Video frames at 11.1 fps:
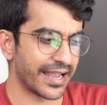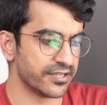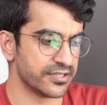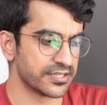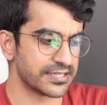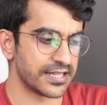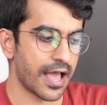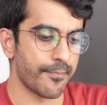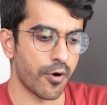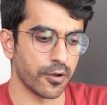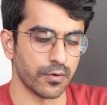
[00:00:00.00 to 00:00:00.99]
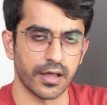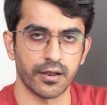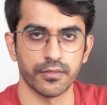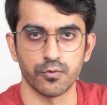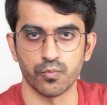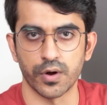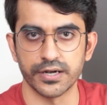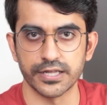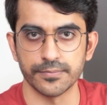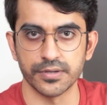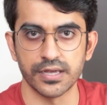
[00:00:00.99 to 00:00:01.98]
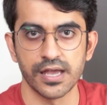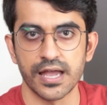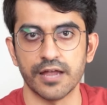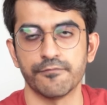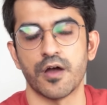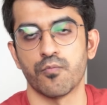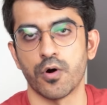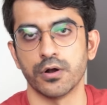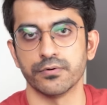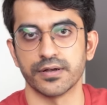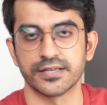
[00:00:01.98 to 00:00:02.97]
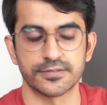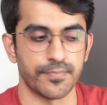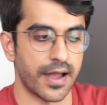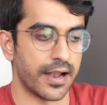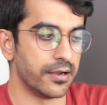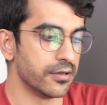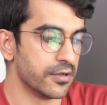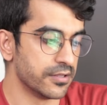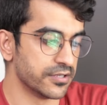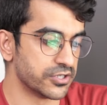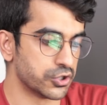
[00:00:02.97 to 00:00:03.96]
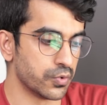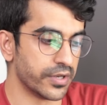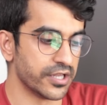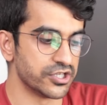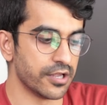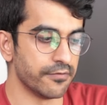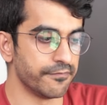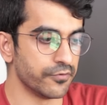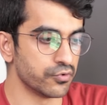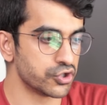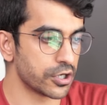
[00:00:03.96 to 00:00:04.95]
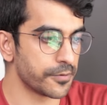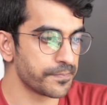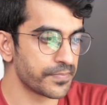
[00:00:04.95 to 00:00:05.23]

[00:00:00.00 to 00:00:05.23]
I can just slap on another 1 TB if I want to expand the storage in future.